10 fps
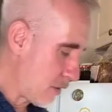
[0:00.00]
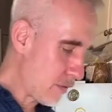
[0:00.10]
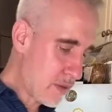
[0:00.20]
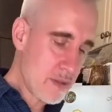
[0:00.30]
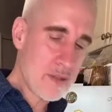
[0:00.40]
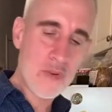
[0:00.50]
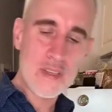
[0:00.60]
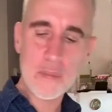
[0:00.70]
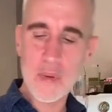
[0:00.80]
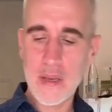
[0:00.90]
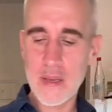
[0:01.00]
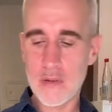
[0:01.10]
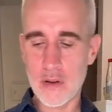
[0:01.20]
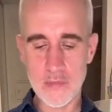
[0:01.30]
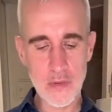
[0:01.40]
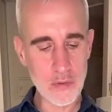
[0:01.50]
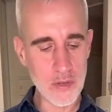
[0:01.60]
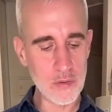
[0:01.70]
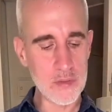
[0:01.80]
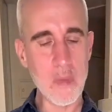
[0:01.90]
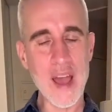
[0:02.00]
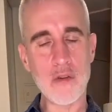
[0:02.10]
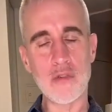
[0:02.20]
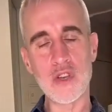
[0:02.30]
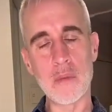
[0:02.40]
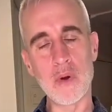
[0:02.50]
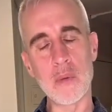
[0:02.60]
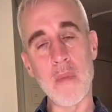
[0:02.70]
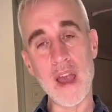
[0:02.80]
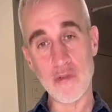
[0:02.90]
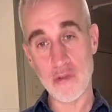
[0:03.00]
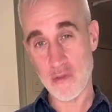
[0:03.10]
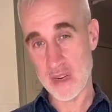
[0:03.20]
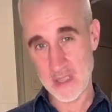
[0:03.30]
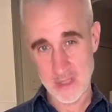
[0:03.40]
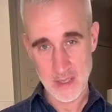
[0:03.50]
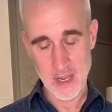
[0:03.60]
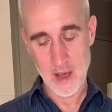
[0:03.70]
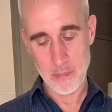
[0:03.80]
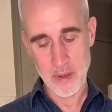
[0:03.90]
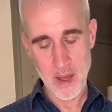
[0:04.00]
Now this recipe he calls for you can put microgreens on top,